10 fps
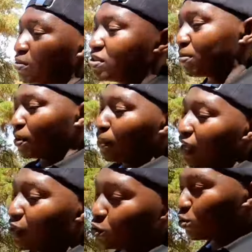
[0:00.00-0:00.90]
Don't say me
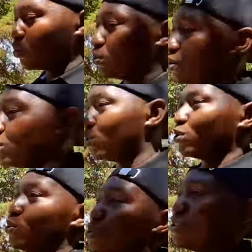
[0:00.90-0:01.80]
bye to,
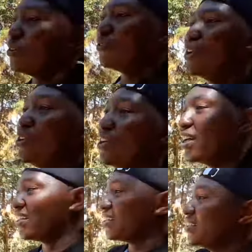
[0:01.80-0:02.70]
to, to the video.
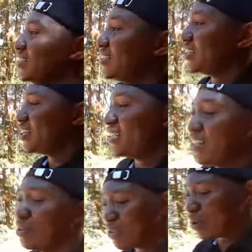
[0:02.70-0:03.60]

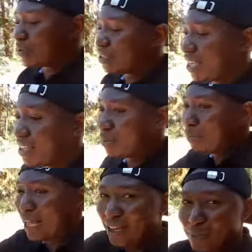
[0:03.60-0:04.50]
Tell them something. Tell
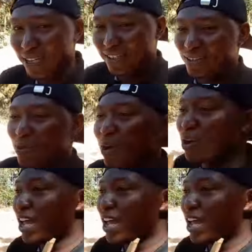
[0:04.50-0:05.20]
them bye, man. We're